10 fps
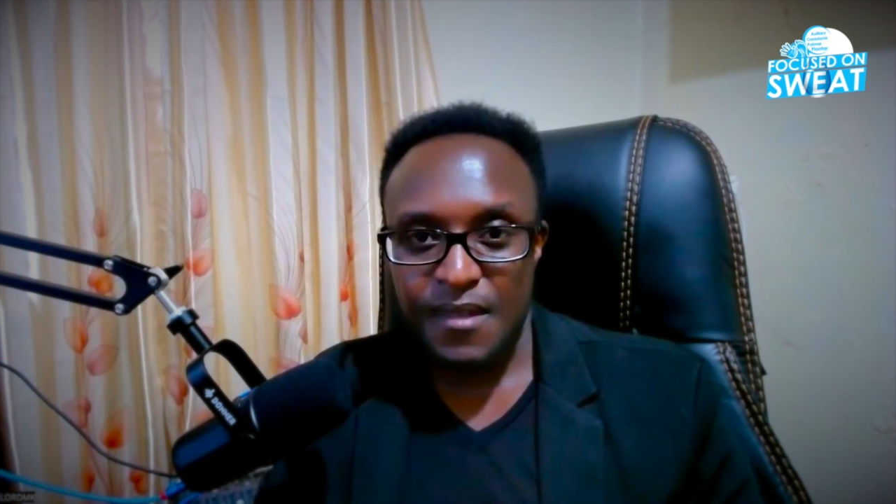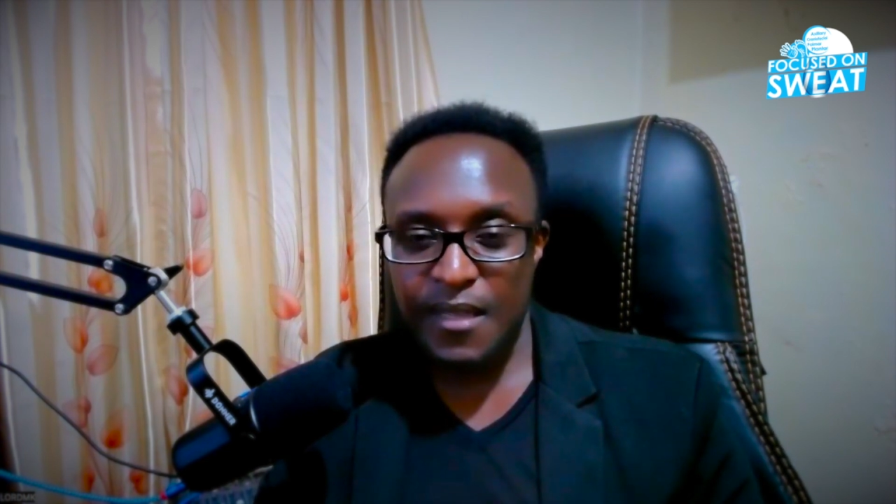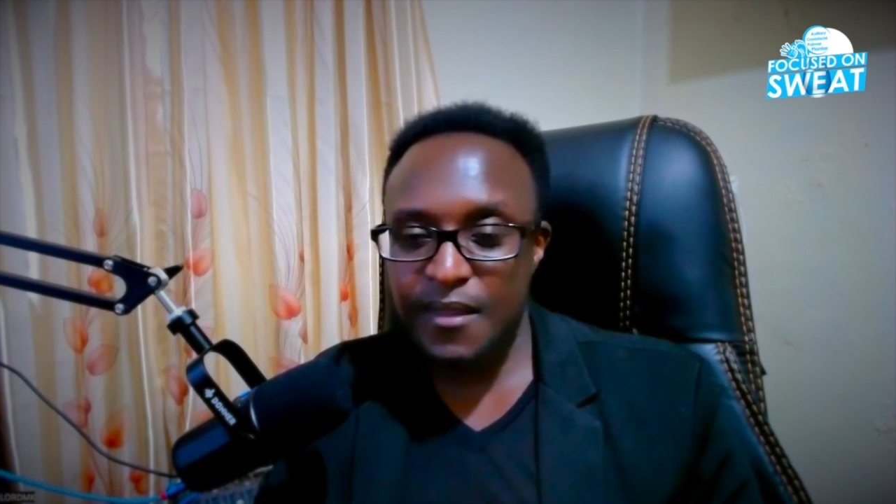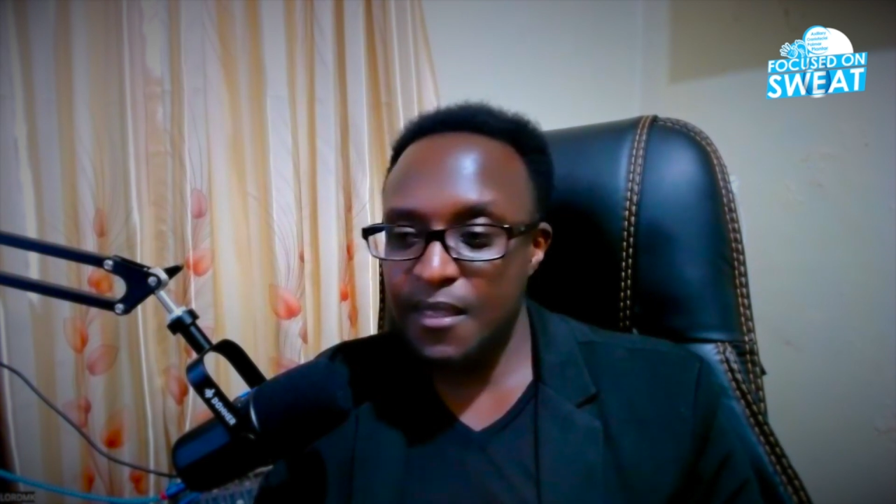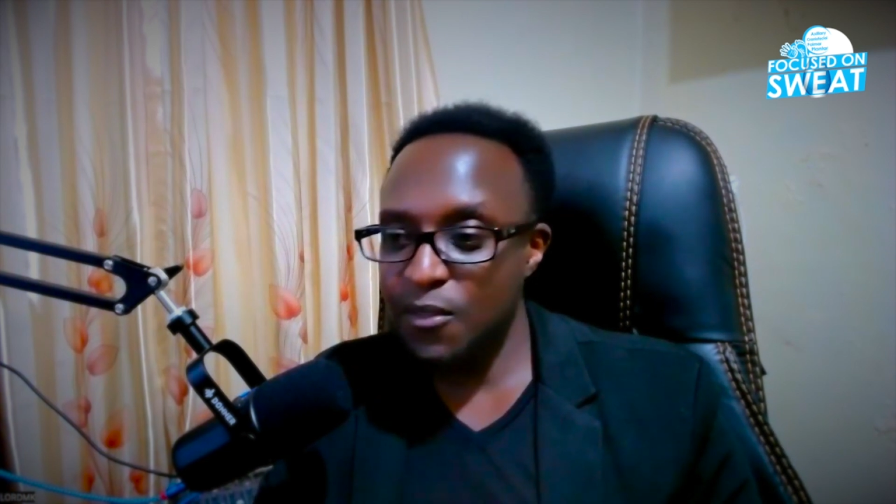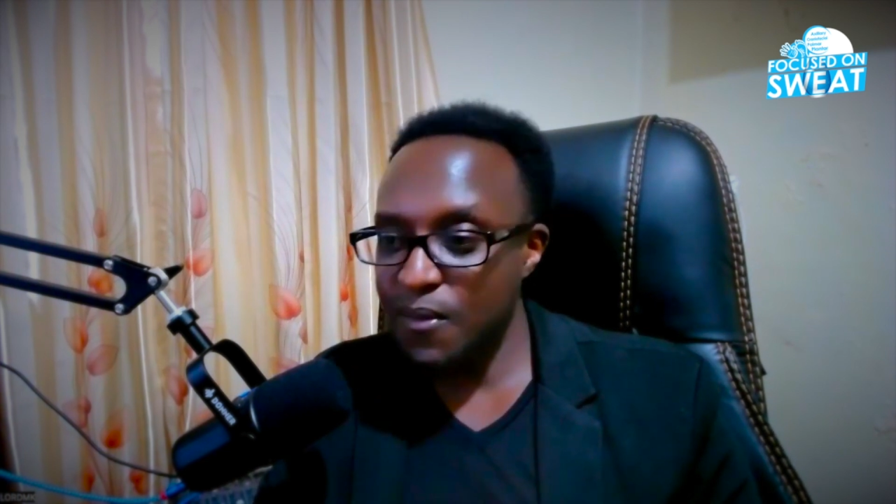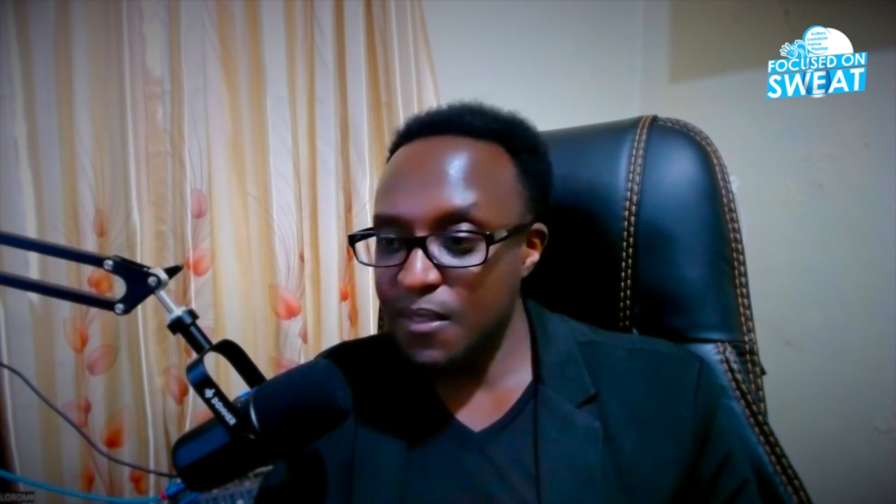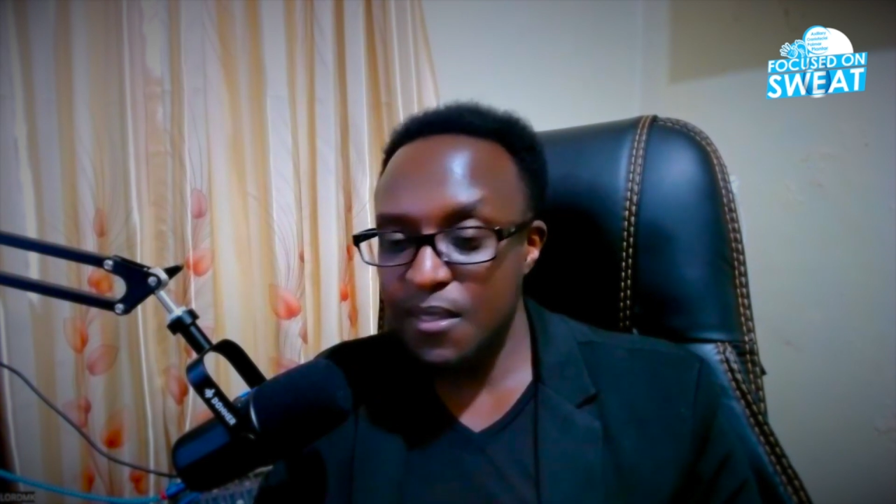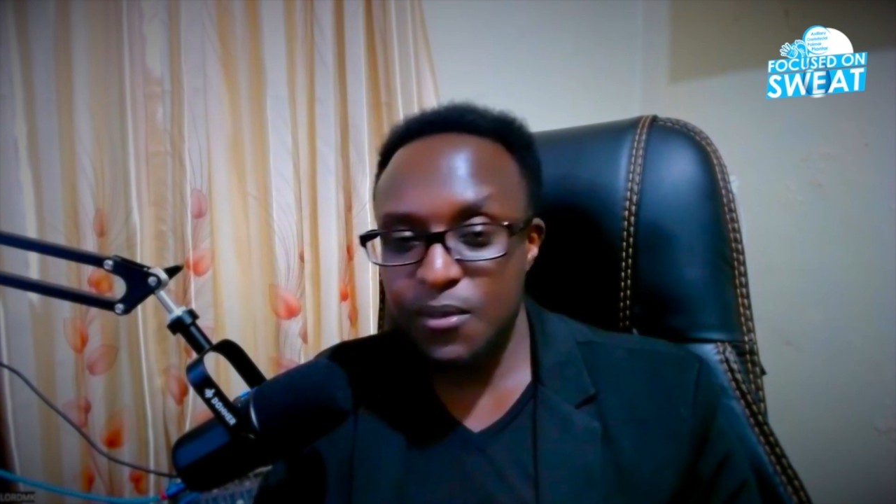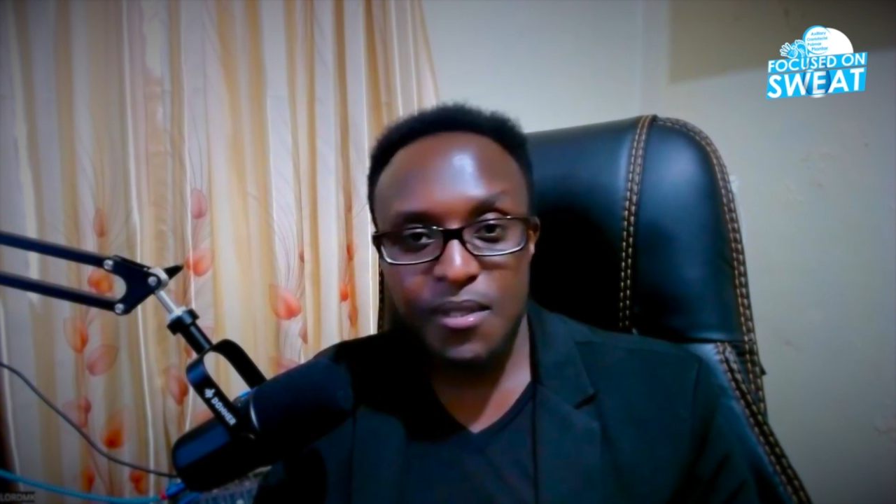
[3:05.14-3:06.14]
At the end of the
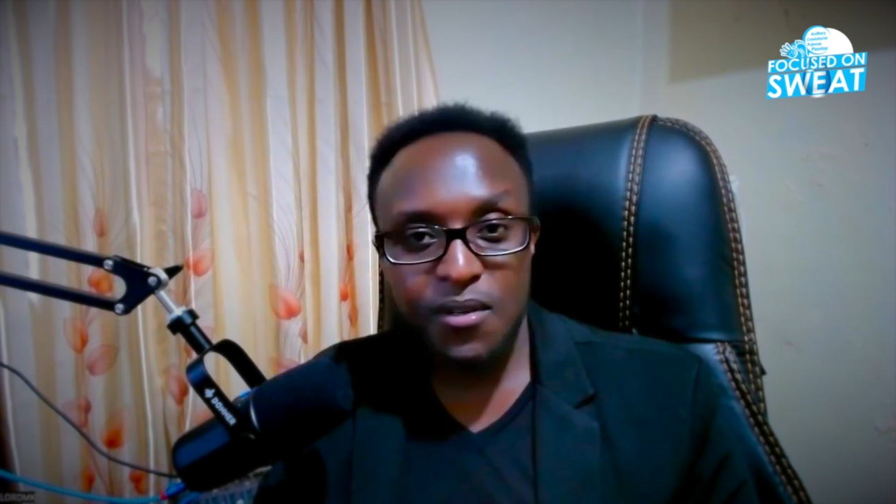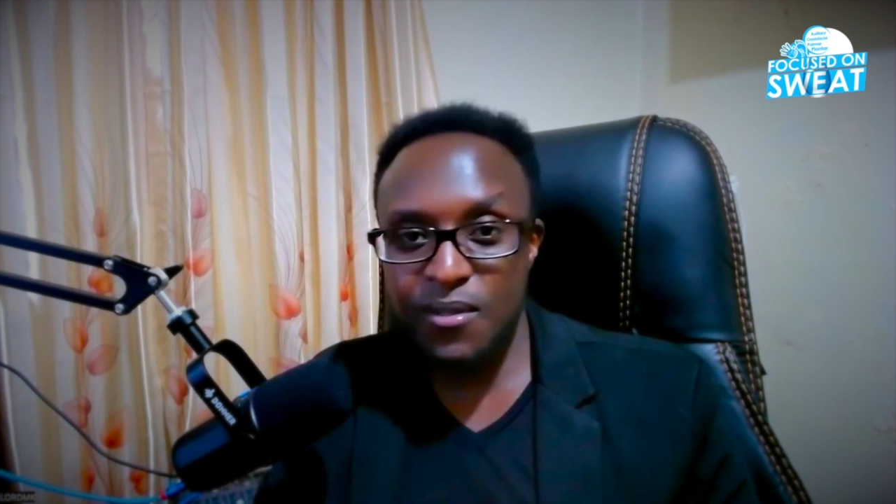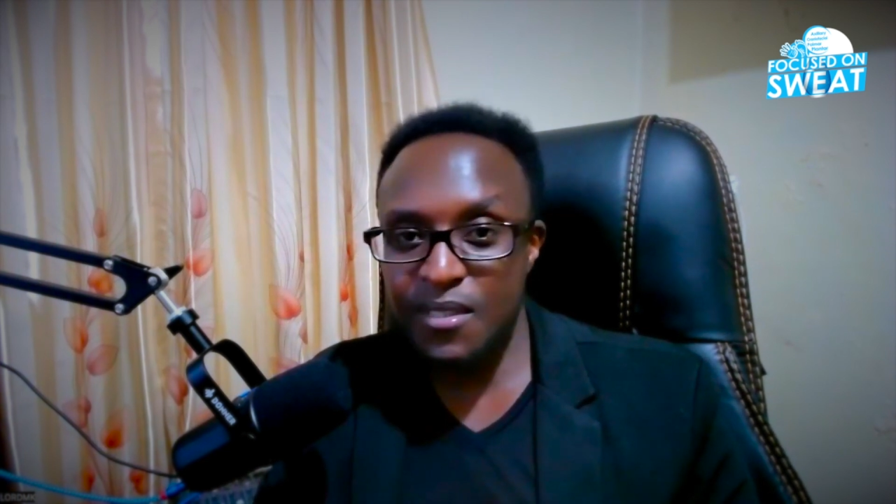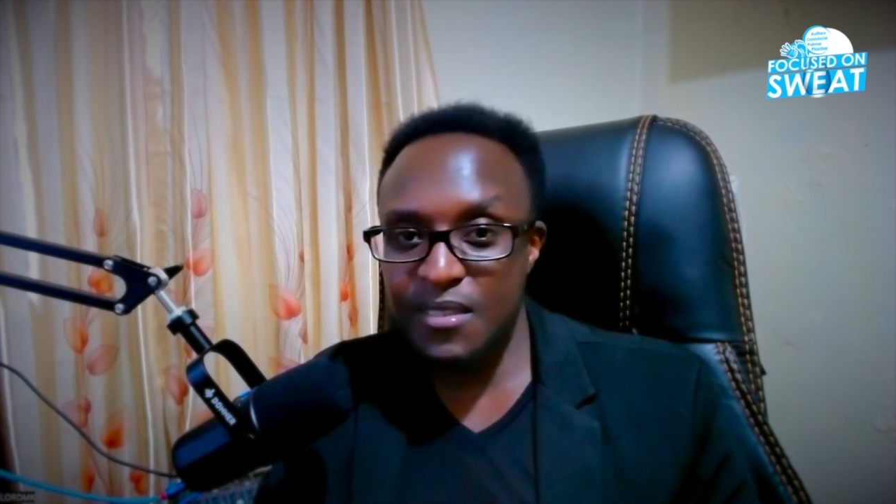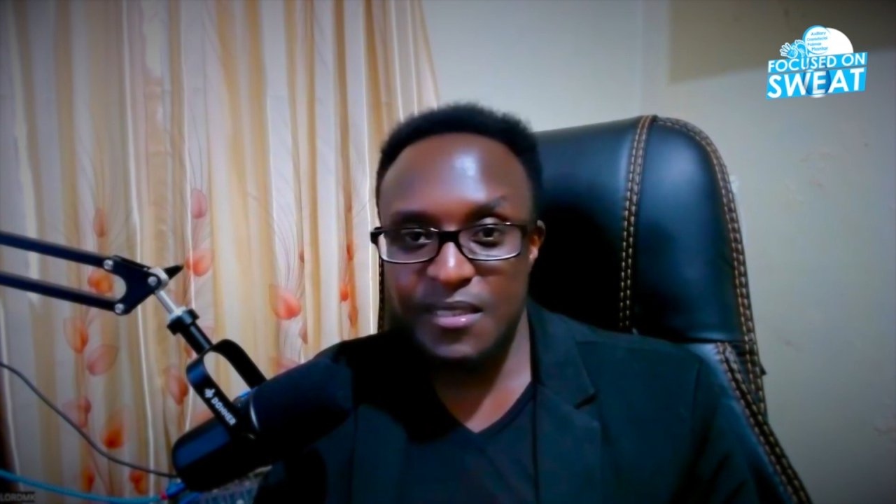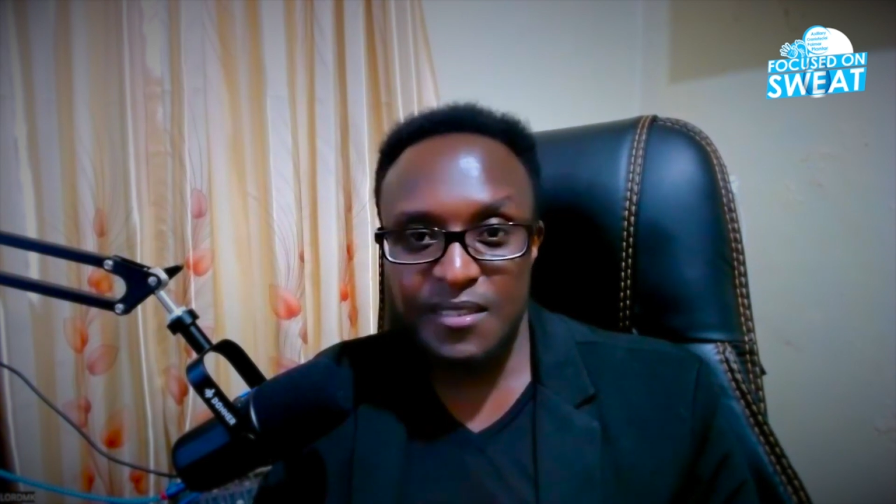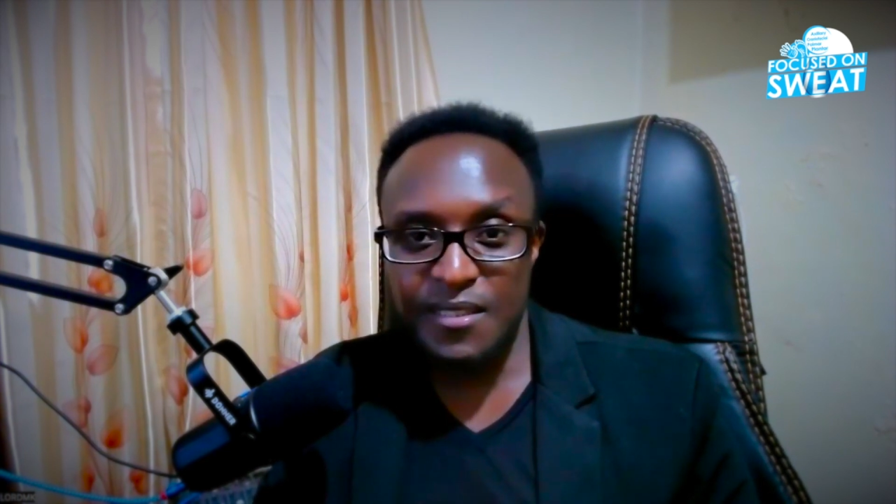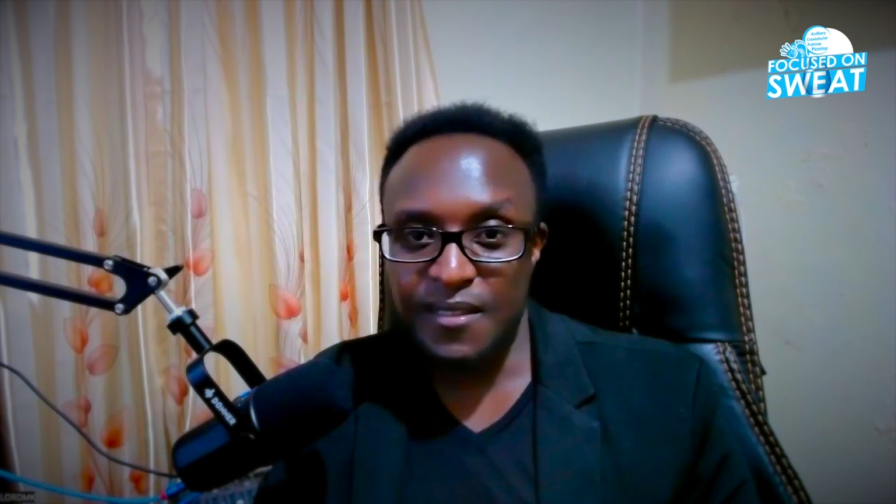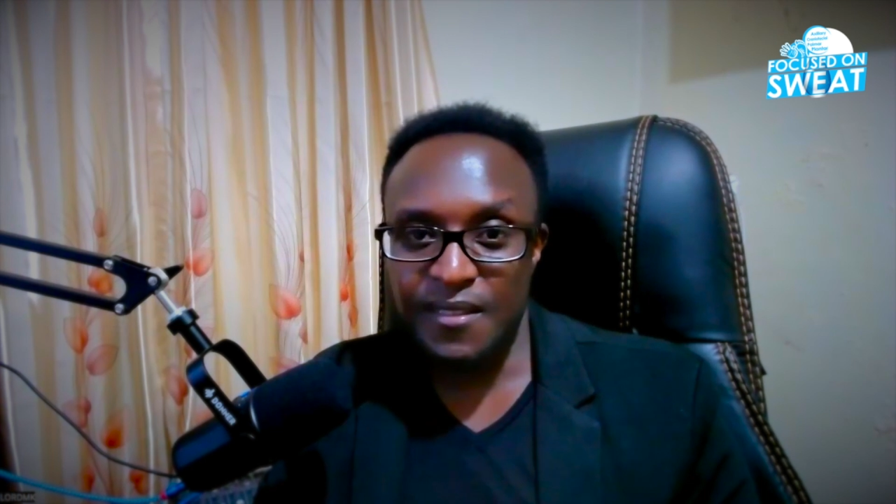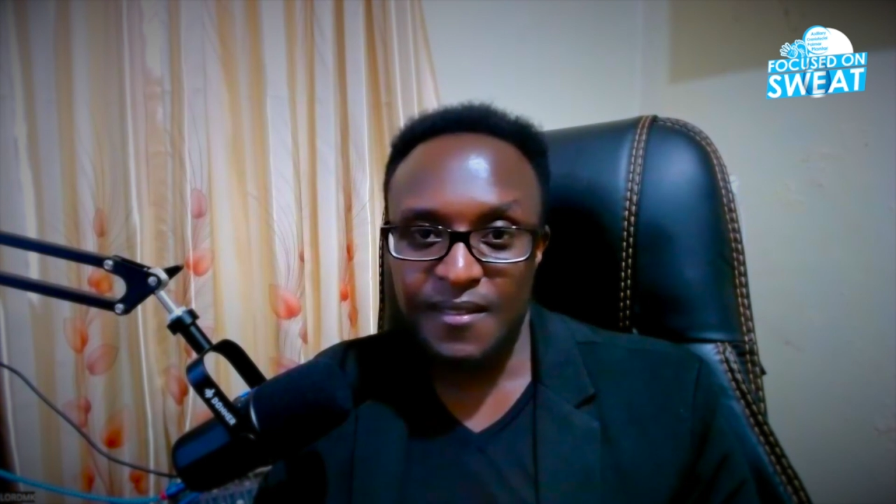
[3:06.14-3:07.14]
day, we all need each
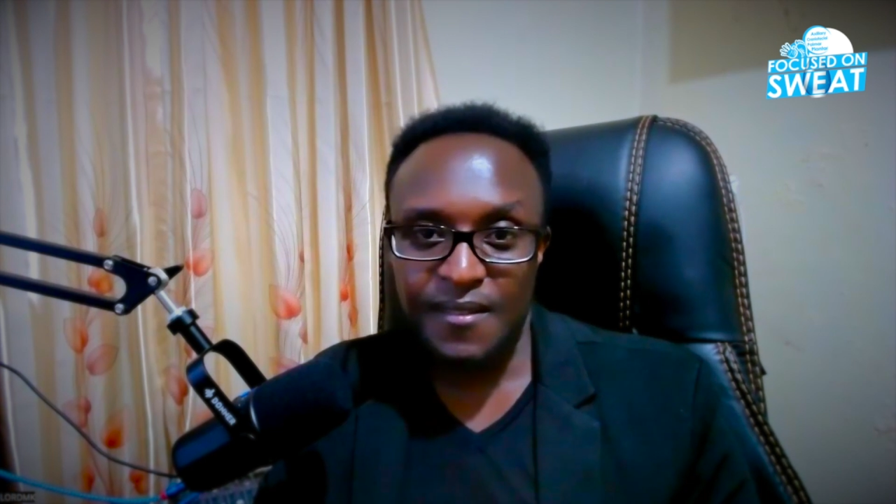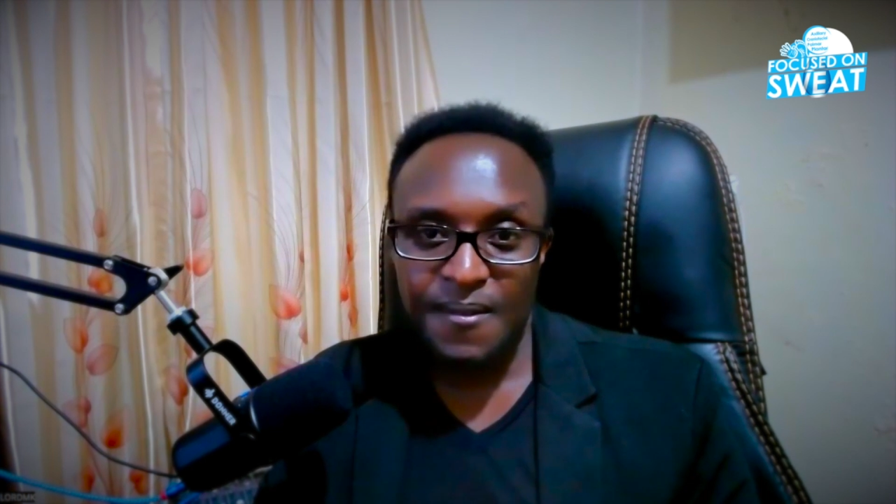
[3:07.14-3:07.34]
other.